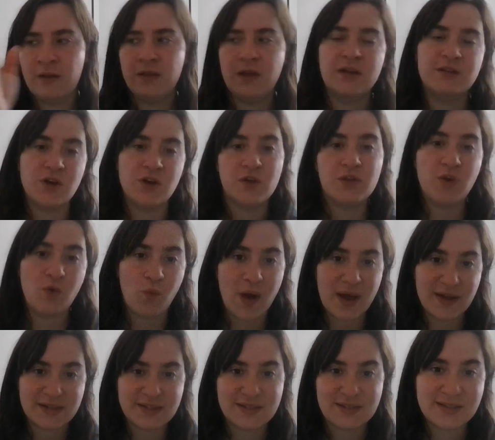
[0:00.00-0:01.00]
it's on the
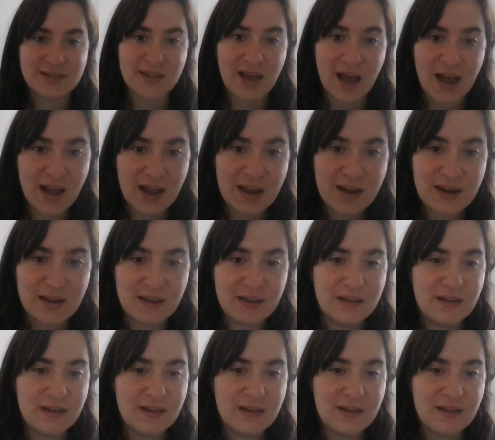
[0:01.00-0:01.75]
west side.